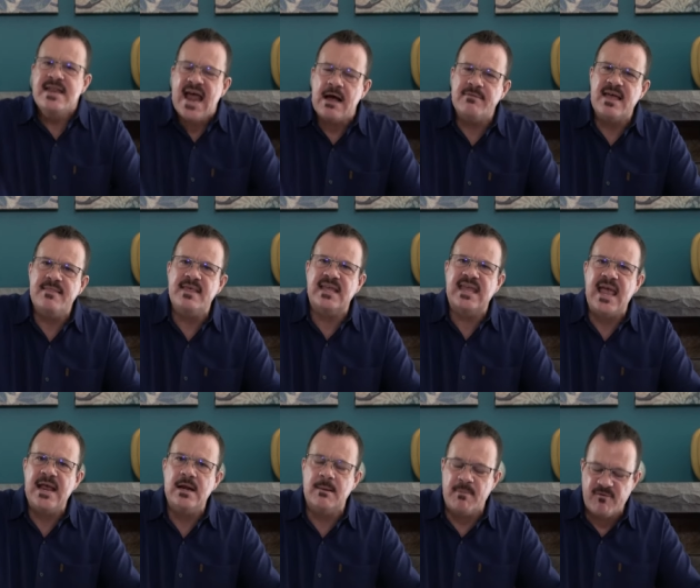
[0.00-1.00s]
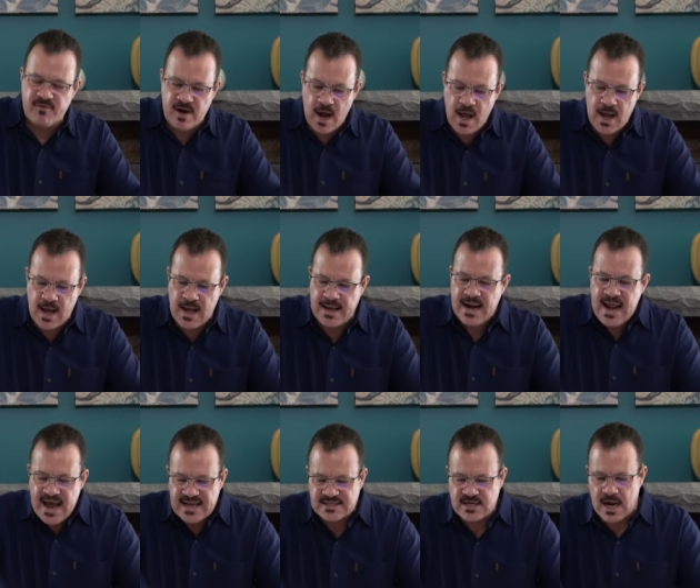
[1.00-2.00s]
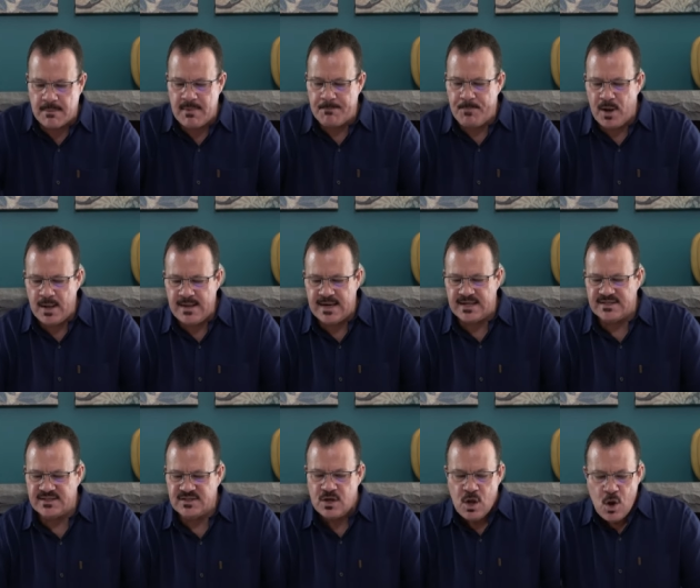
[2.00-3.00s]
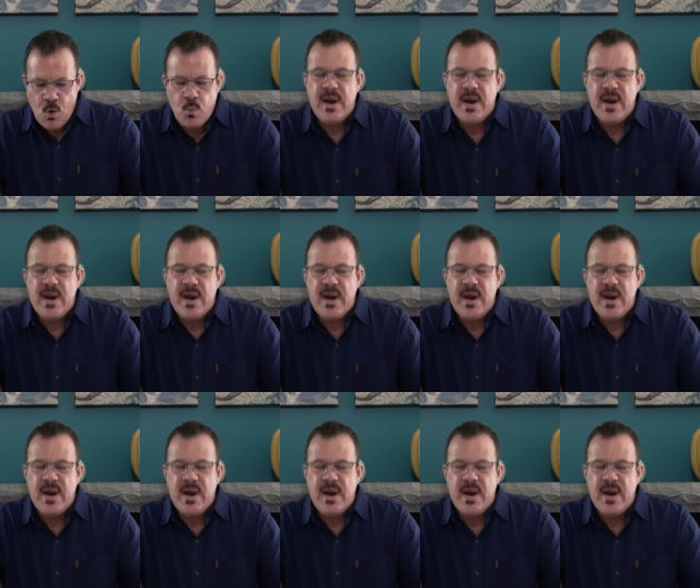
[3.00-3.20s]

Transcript: now that the kingdom of God has come upon us.